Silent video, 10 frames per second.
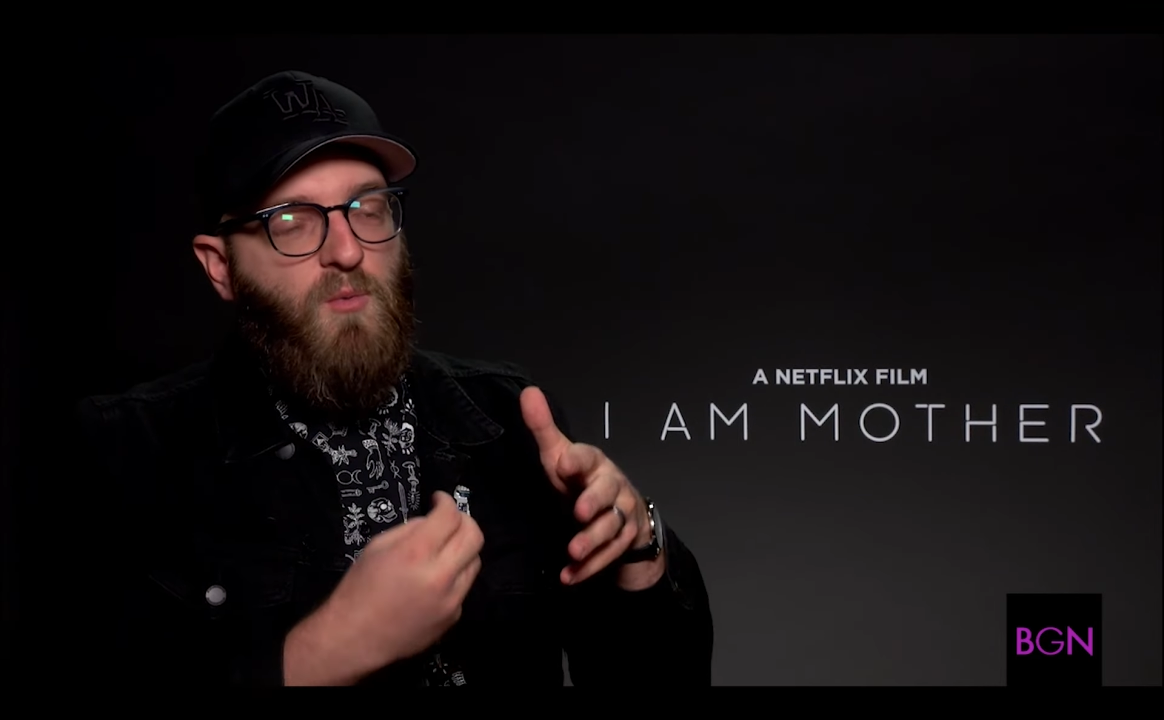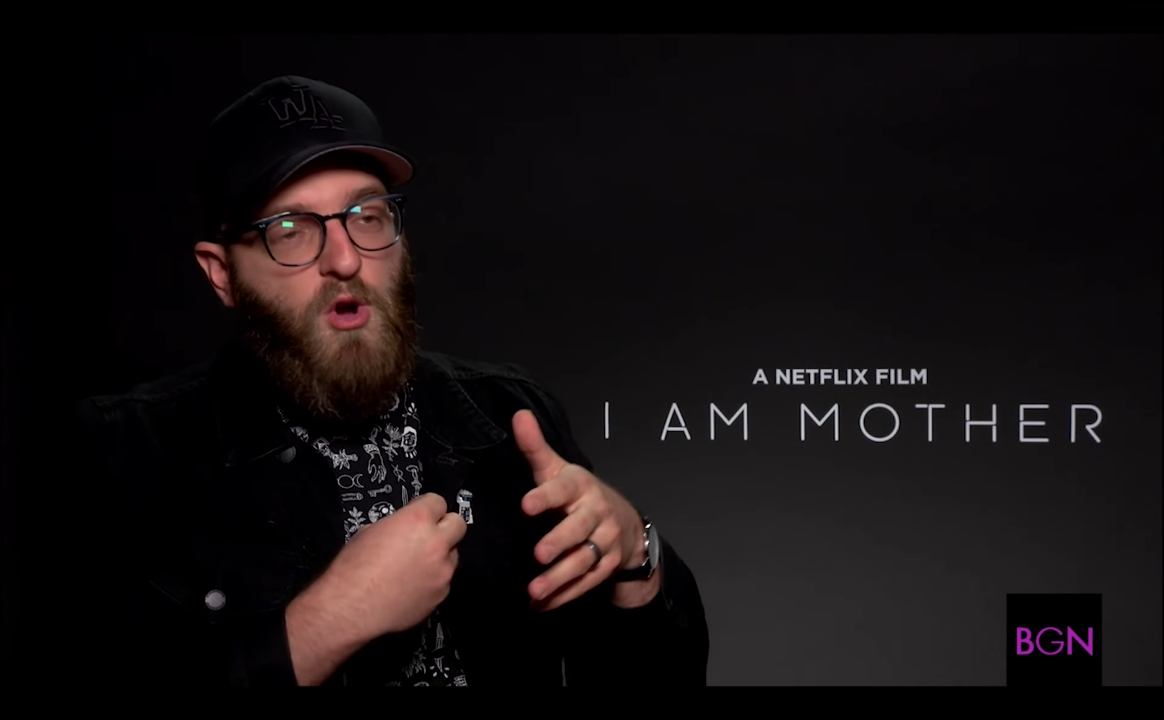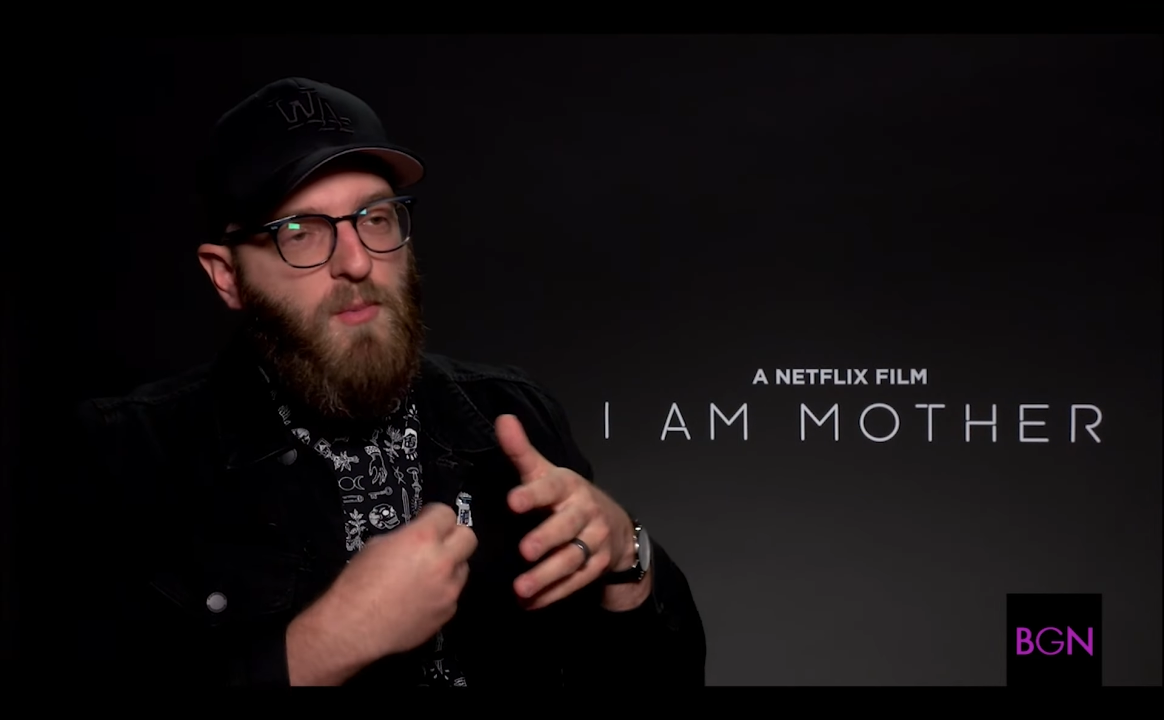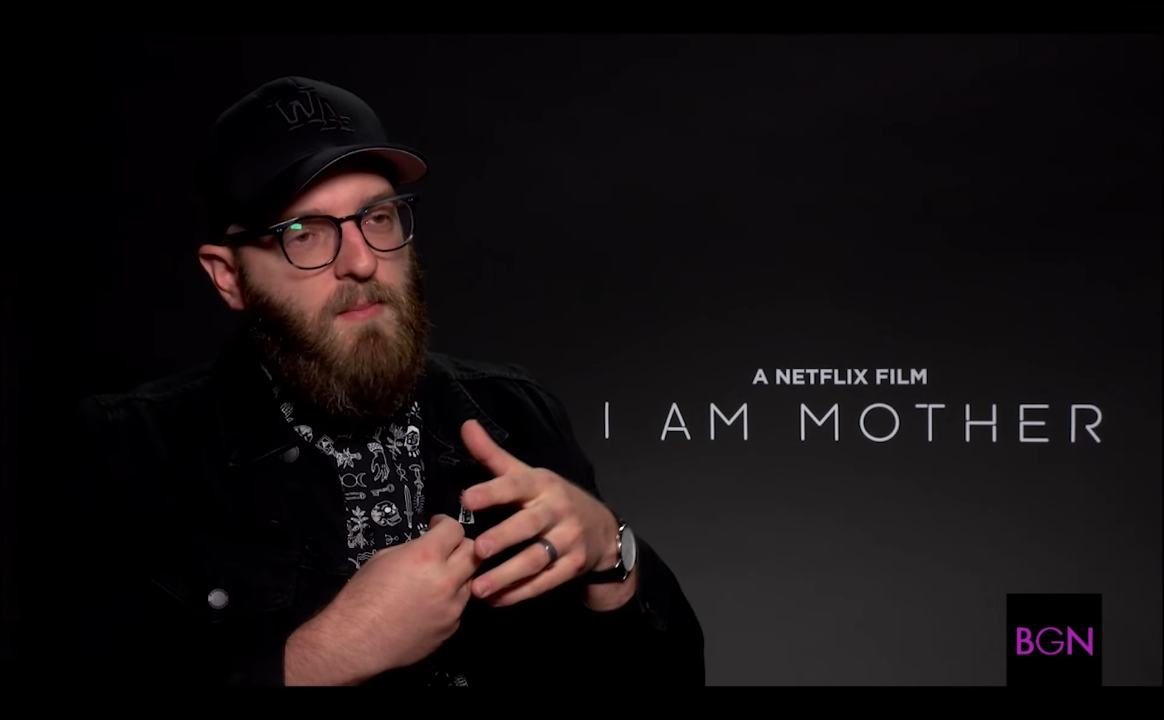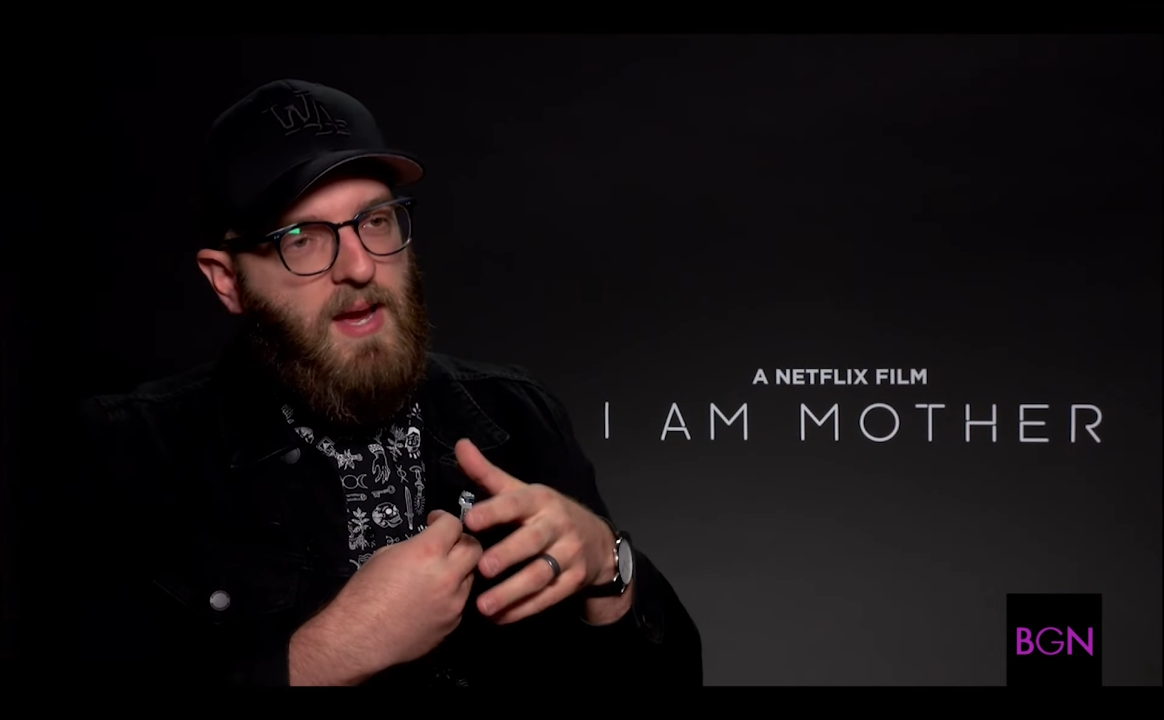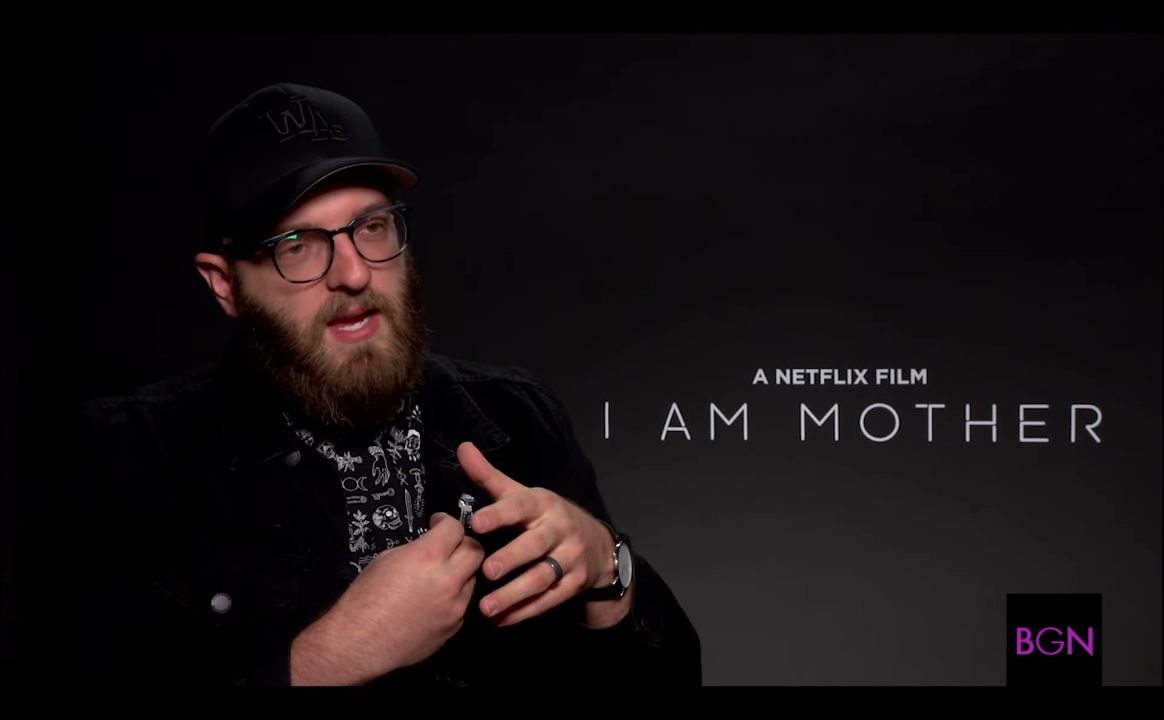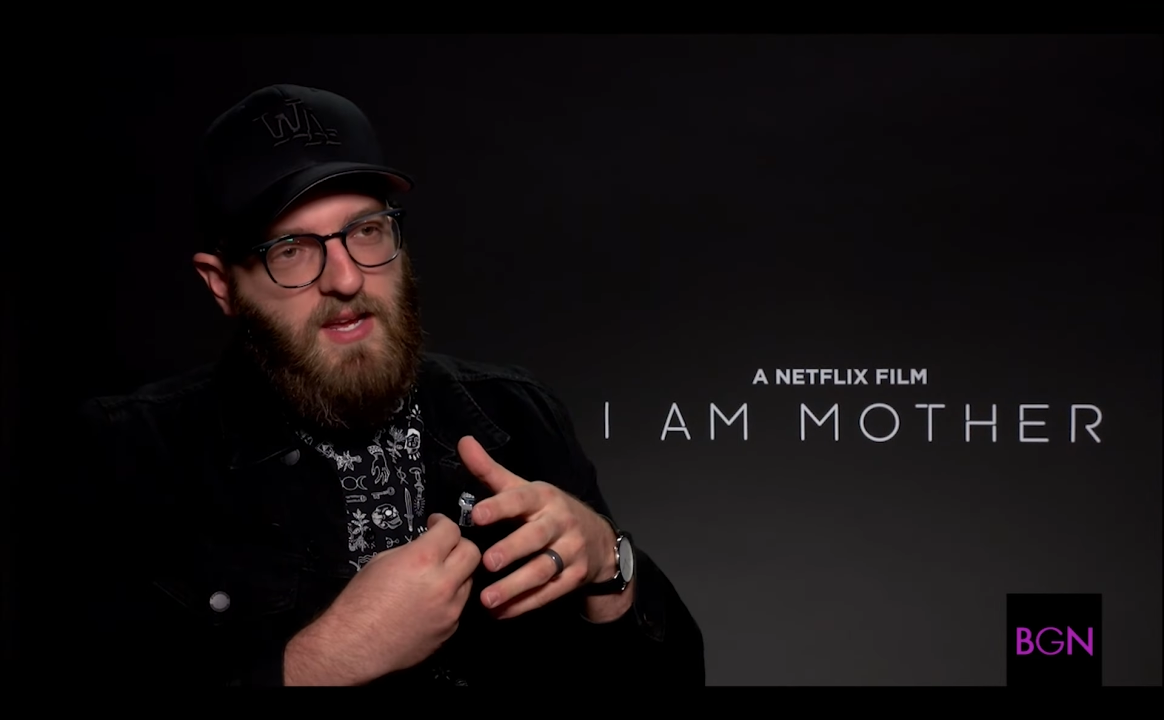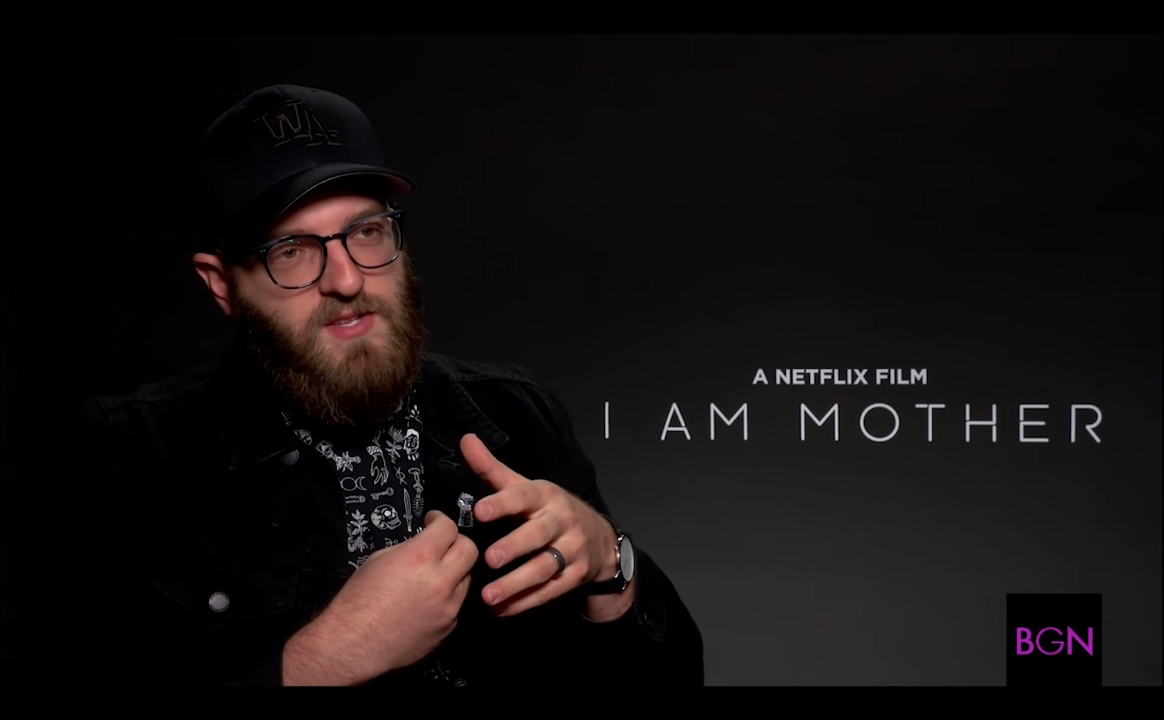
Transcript: robot making